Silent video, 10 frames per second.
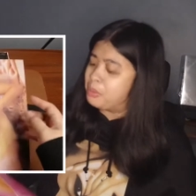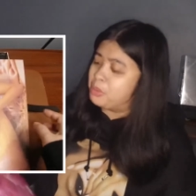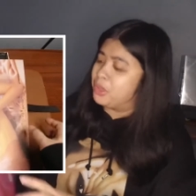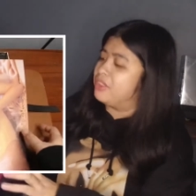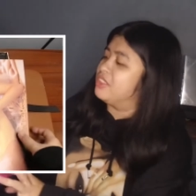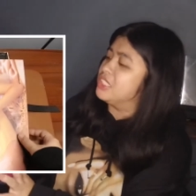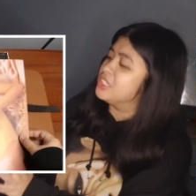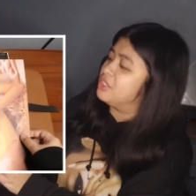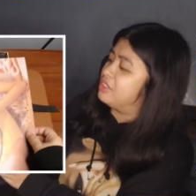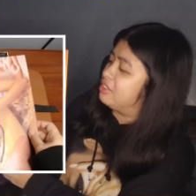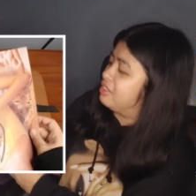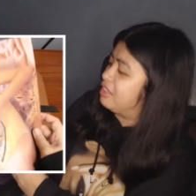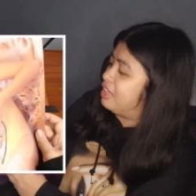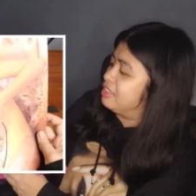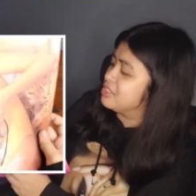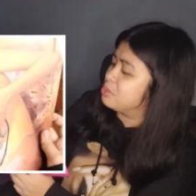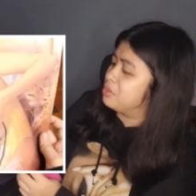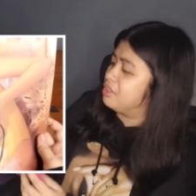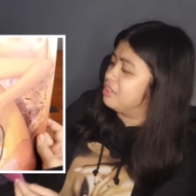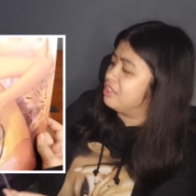up with this on her
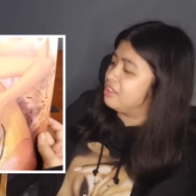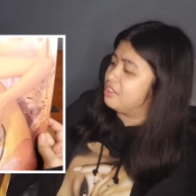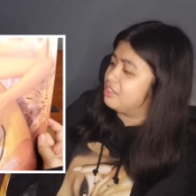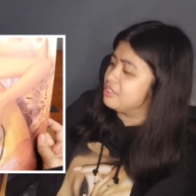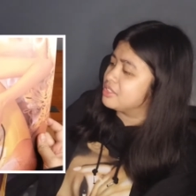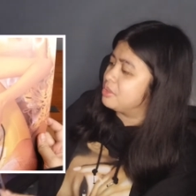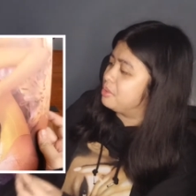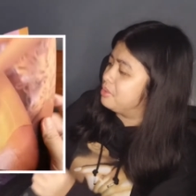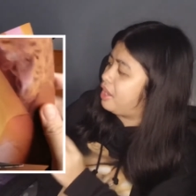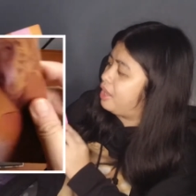LS1 solo